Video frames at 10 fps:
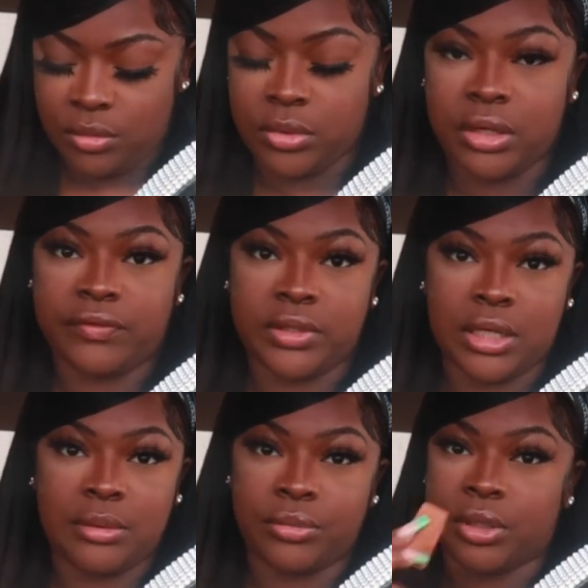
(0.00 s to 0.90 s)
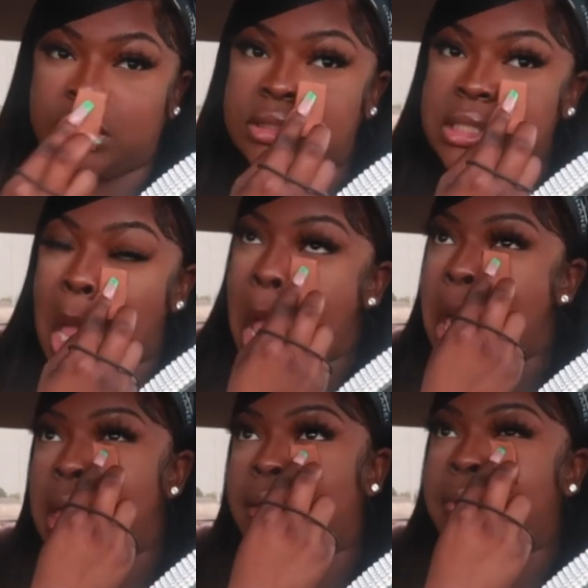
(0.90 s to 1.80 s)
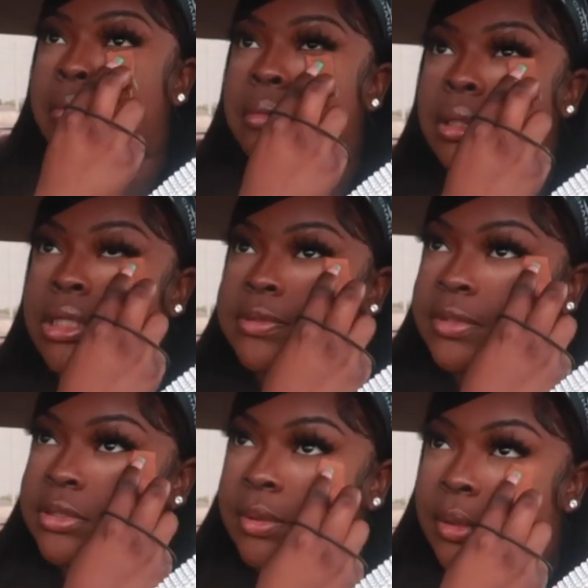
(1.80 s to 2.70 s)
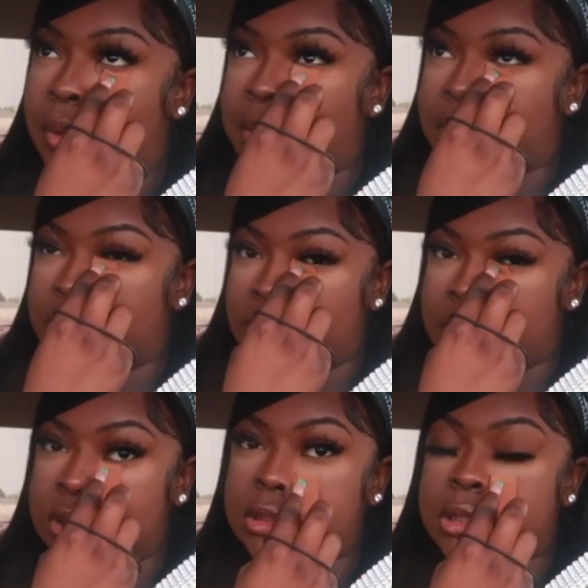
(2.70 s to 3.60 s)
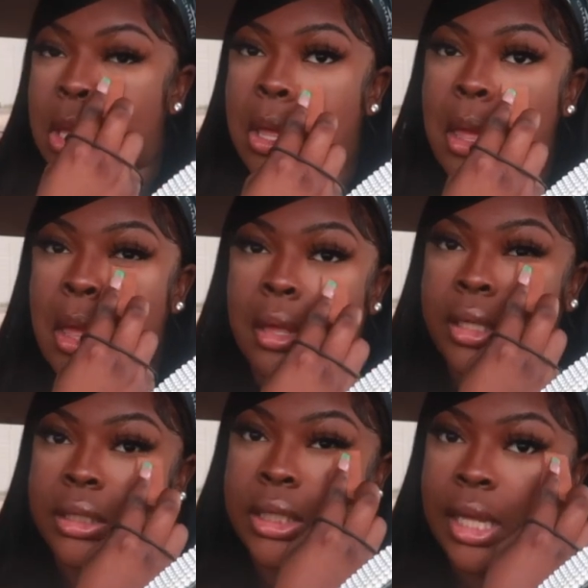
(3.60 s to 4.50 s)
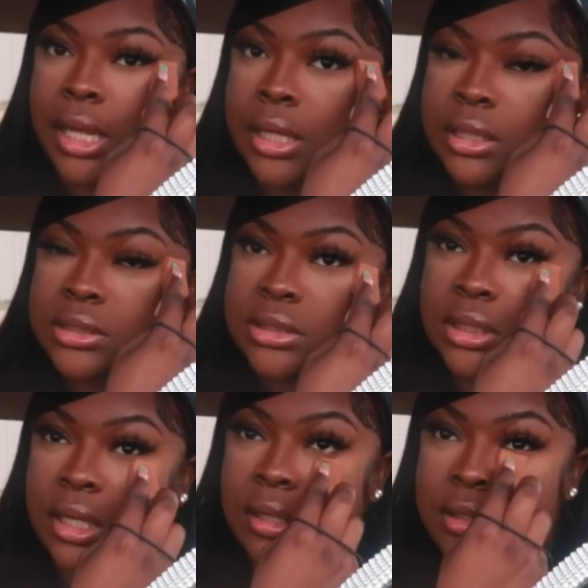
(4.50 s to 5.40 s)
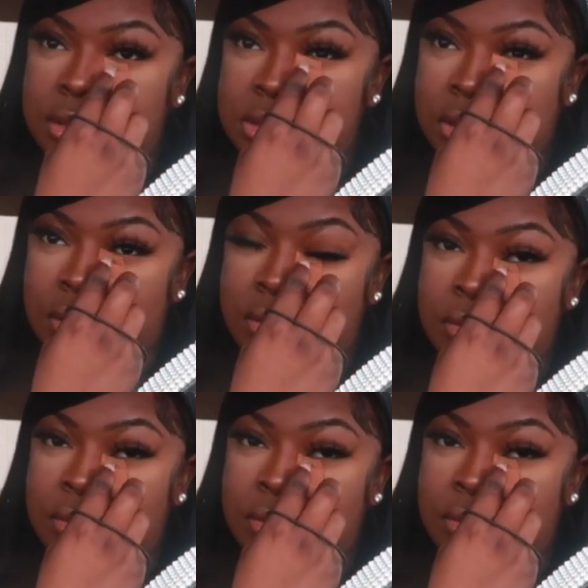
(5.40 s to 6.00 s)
whatever the night brings, he's supposed to be going with his dad today, so